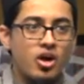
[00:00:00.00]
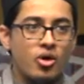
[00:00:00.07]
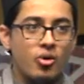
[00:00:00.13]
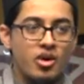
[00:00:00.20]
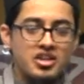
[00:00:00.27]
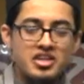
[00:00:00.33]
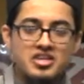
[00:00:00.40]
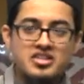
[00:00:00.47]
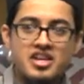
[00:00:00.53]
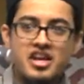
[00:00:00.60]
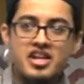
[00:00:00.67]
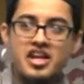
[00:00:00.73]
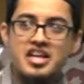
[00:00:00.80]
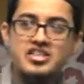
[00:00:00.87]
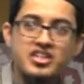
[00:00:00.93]
Where in this day
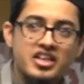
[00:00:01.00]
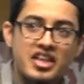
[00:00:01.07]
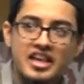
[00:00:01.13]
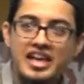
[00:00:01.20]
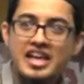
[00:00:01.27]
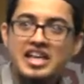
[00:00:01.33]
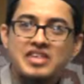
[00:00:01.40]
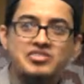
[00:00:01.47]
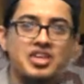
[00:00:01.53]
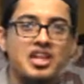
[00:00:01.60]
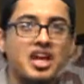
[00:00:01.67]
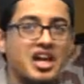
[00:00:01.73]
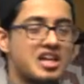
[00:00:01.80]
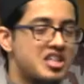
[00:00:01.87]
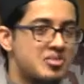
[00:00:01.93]
and age, they're like, hey, give
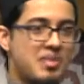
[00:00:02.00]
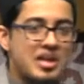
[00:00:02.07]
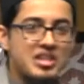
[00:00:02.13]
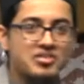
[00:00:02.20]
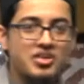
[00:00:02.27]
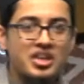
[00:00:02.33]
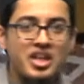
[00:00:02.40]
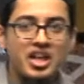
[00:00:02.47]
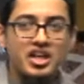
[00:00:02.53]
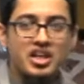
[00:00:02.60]
sadaqah in the path of Allah.